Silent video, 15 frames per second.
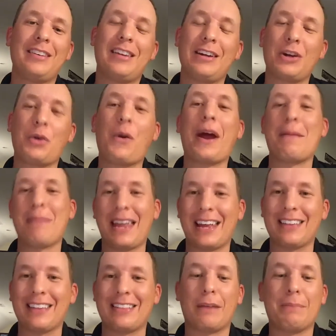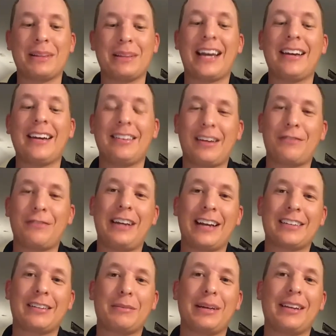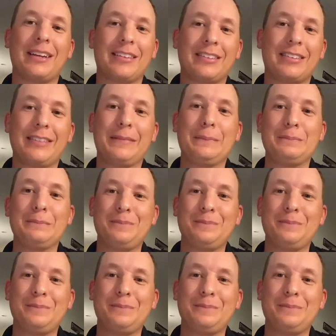didn't quite make it there. But that is definitely next on my list.